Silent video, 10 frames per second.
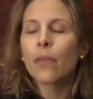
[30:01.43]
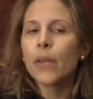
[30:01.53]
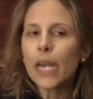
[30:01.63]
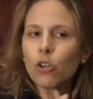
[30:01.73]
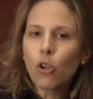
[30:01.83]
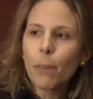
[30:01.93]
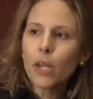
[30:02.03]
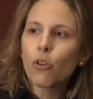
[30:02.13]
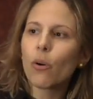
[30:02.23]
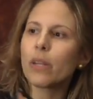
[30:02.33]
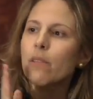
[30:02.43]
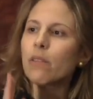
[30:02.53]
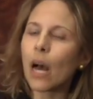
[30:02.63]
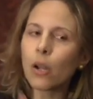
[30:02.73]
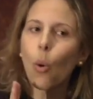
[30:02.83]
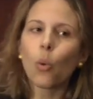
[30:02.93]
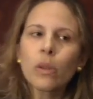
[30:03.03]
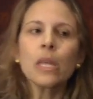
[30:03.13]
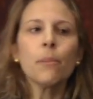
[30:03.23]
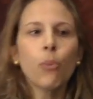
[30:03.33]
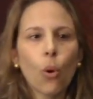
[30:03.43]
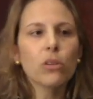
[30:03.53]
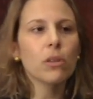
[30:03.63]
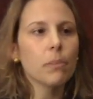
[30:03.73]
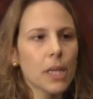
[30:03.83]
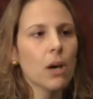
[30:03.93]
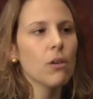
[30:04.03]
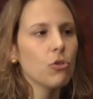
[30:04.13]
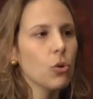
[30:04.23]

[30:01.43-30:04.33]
The economic growth is not only important because